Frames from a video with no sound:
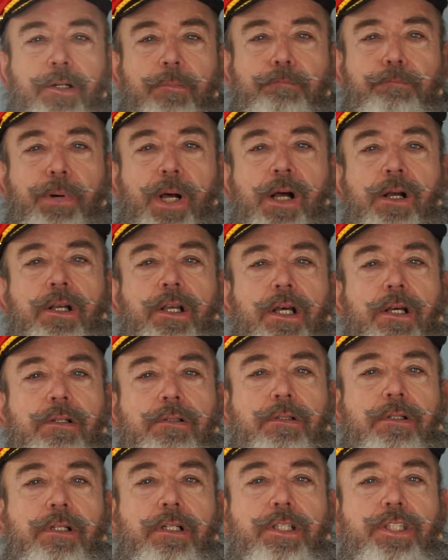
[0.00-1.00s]

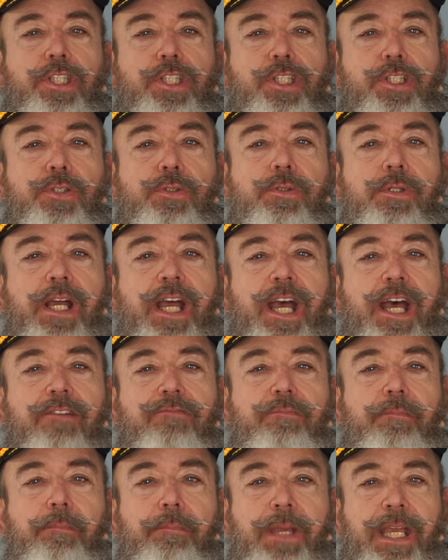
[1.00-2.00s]
bongo! You have
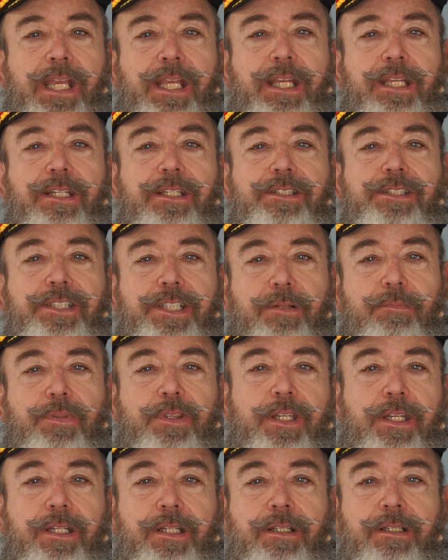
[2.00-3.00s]
made
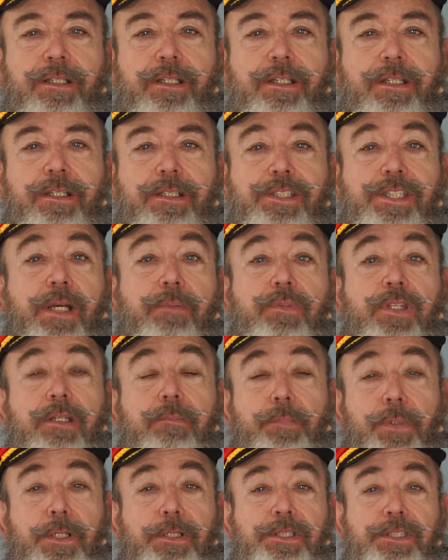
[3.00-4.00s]
something. Something
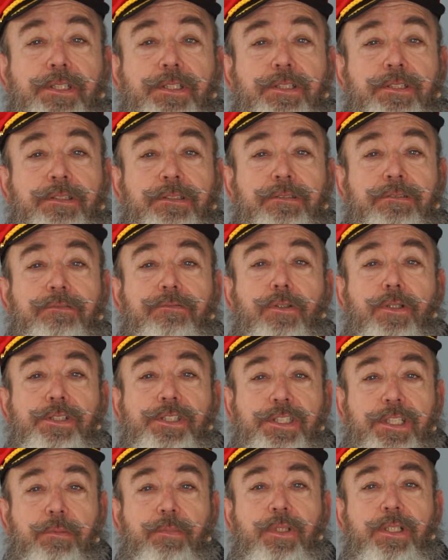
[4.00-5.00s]
personal for
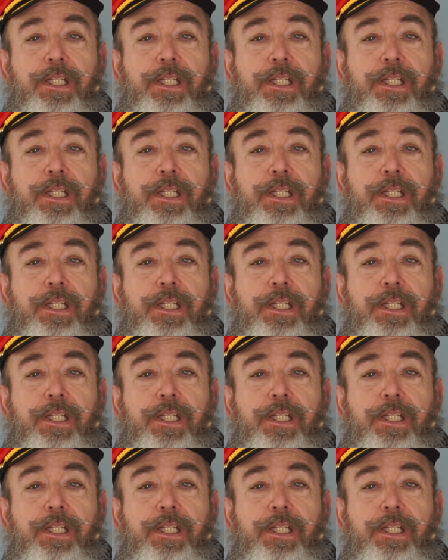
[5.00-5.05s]
someone